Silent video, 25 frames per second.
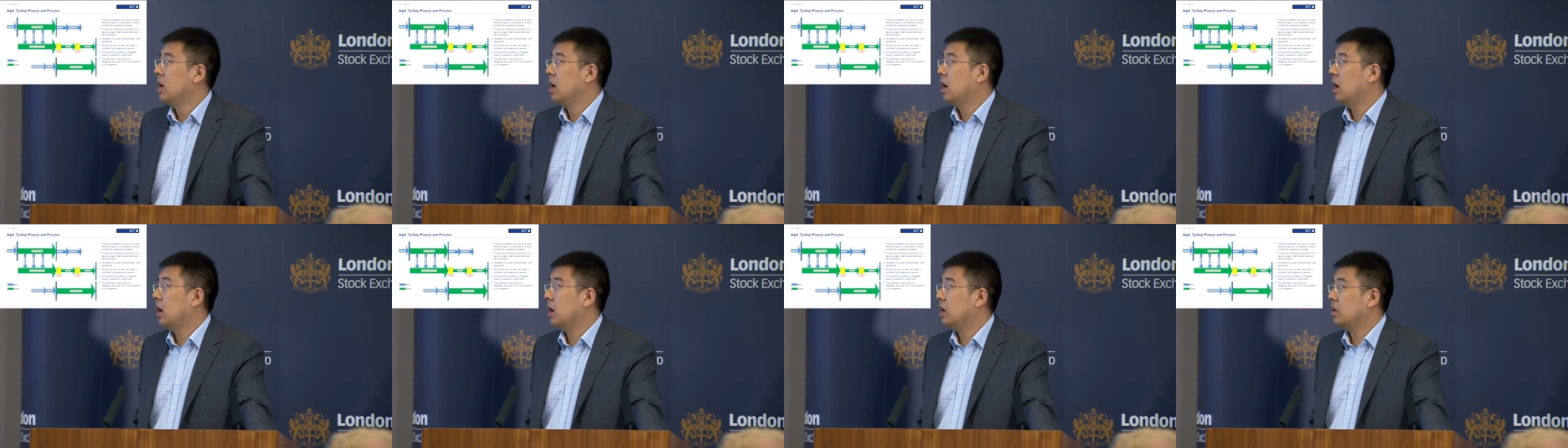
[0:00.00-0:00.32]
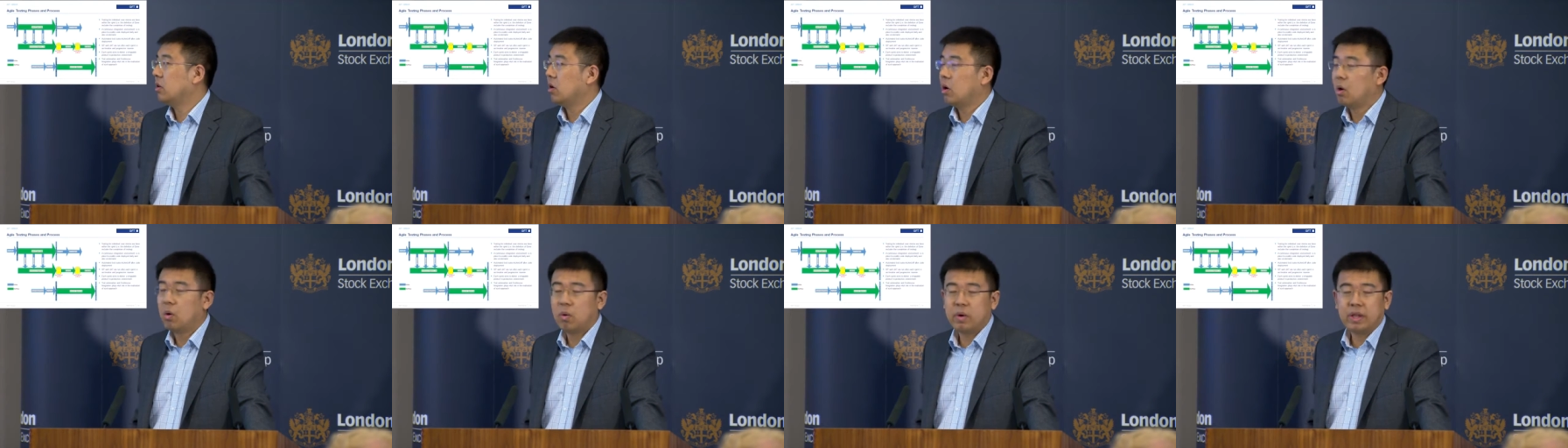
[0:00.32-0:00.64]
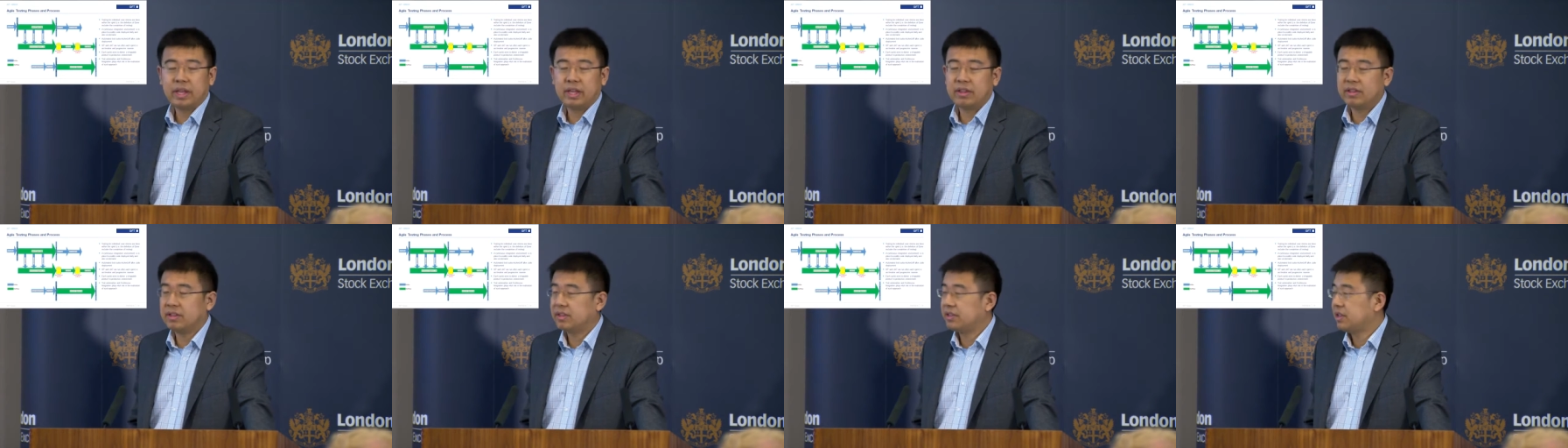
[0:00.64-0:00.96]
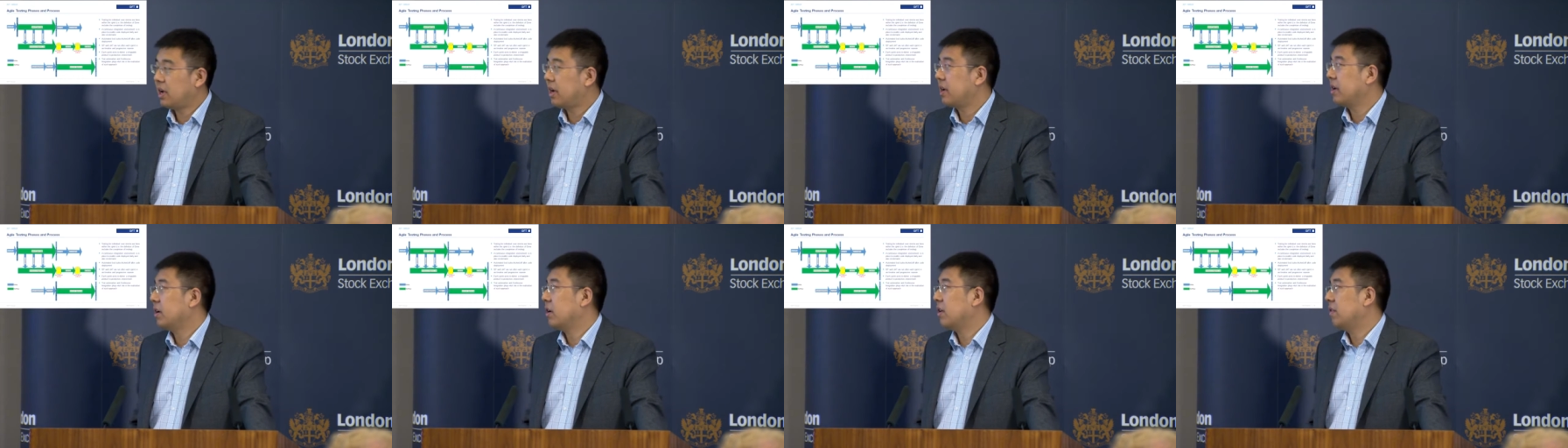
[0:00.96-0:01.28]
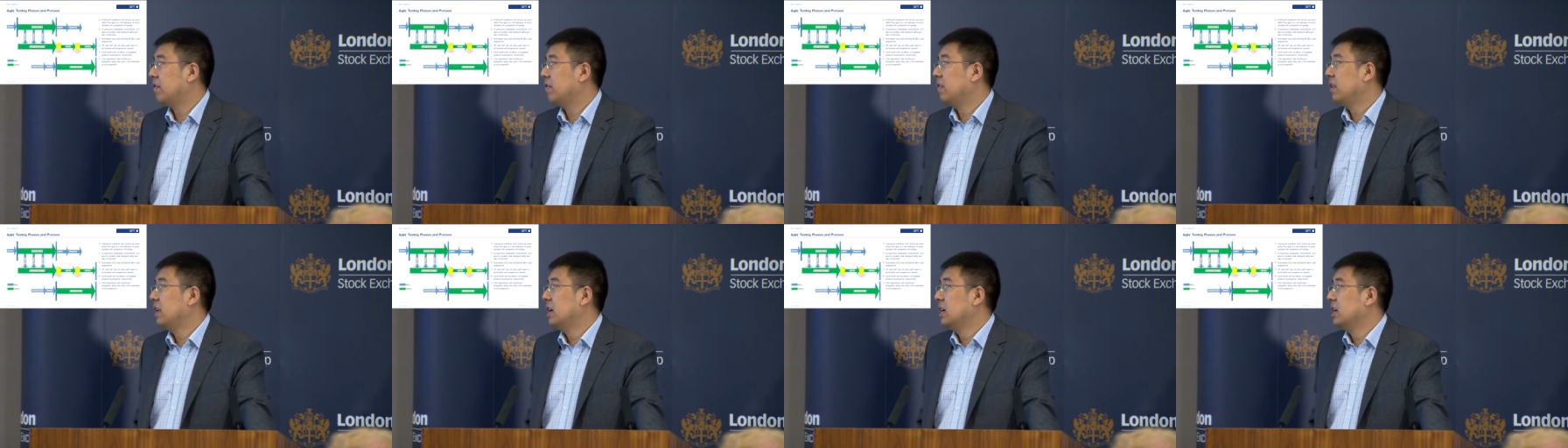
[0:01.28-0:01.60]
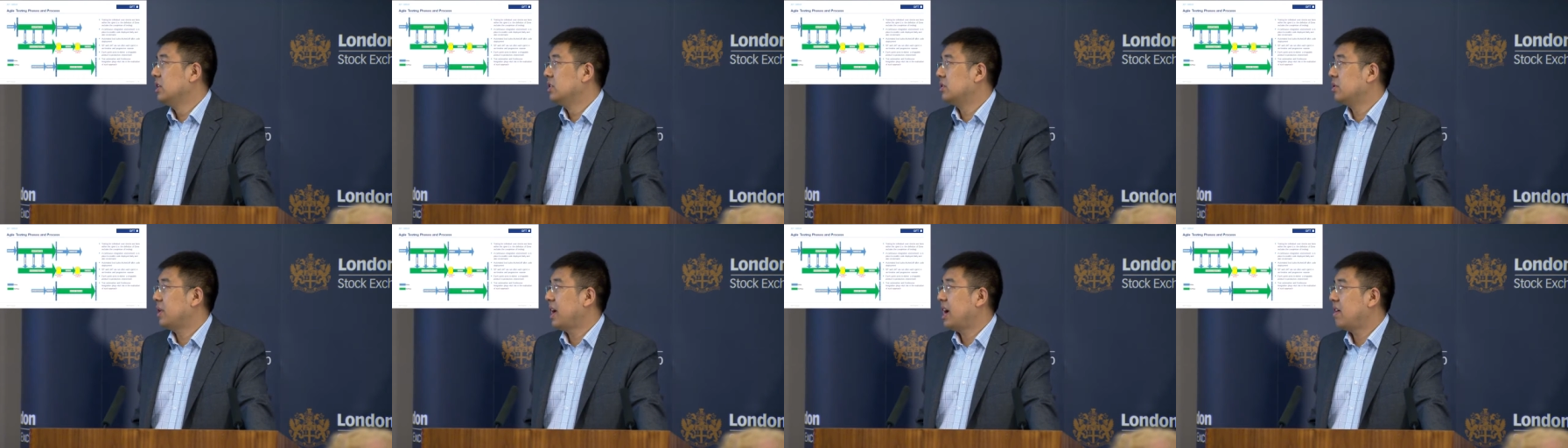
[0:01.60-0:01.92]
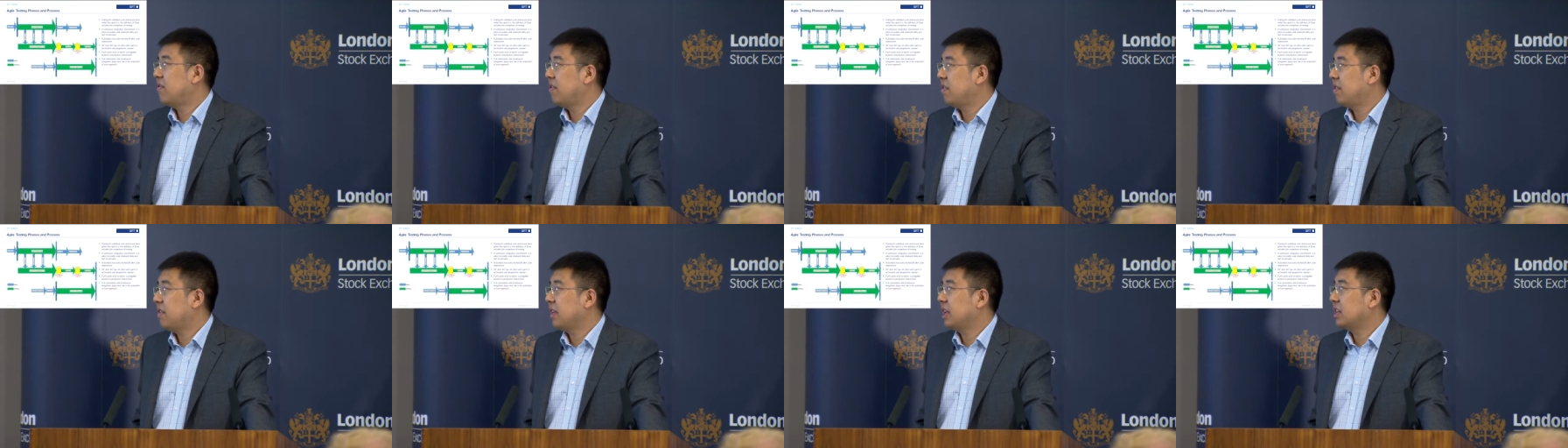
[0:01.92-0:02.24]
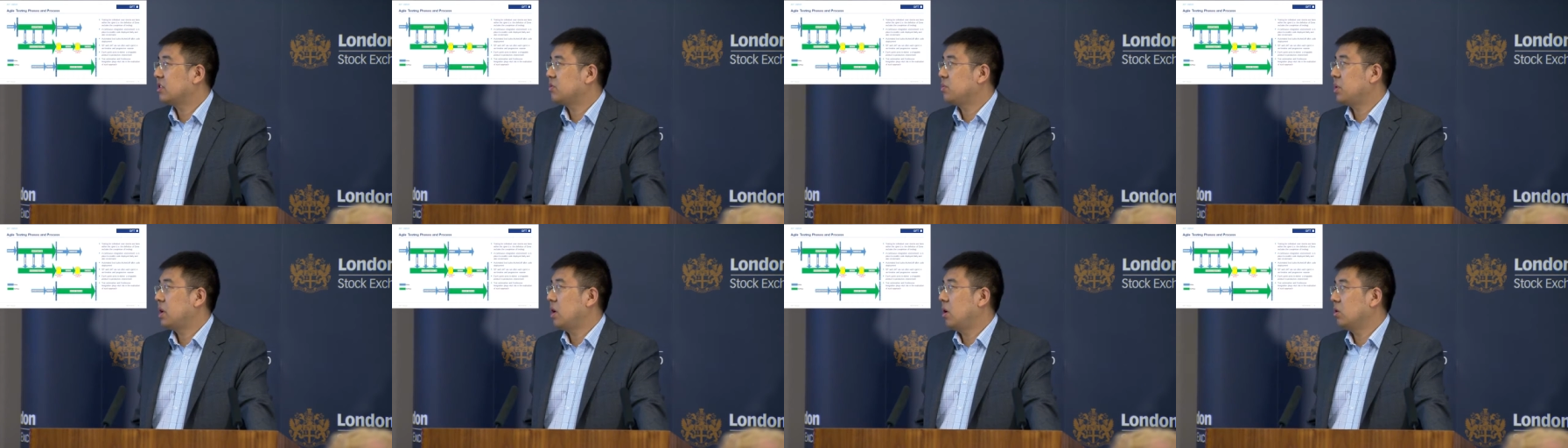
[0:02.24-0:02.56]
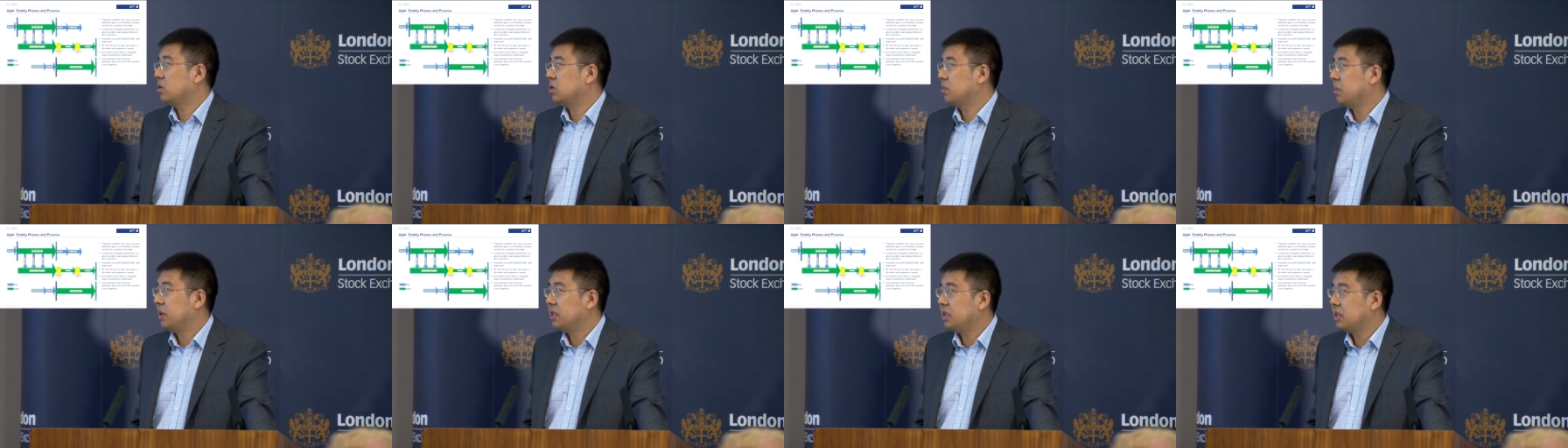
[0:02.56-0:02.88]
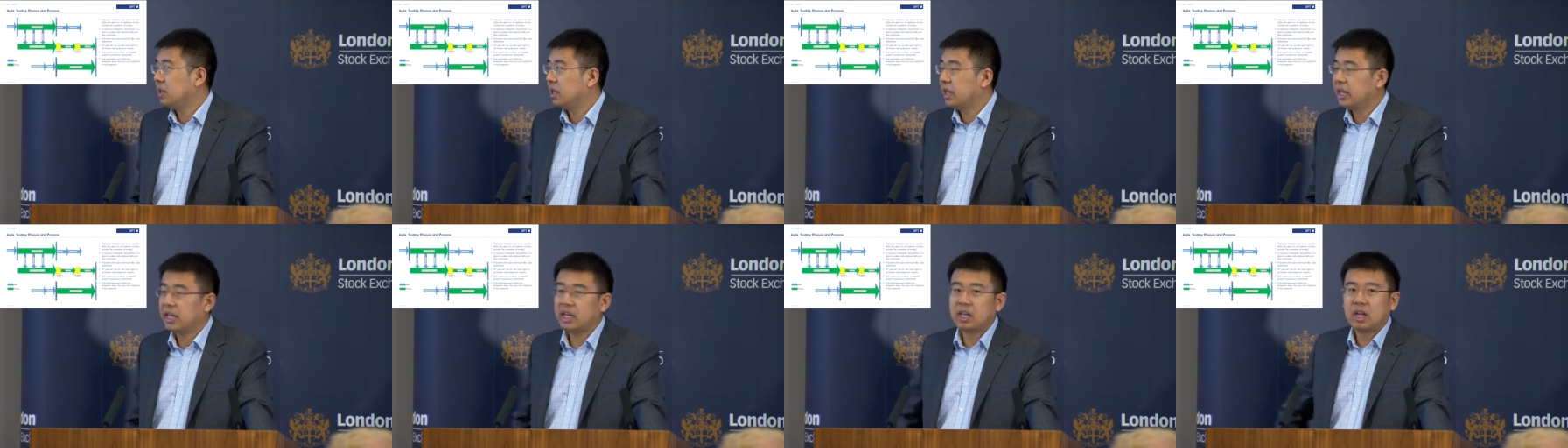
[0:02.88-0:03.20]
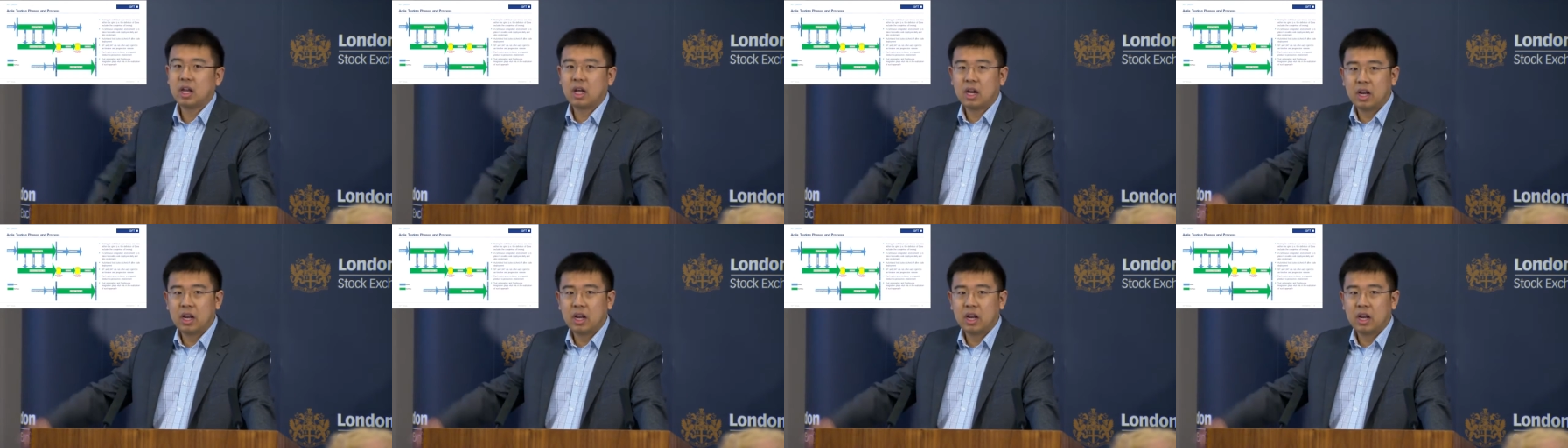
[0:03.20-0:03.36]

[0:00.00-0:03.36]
uh, only the sign-off. So everything is run automatically.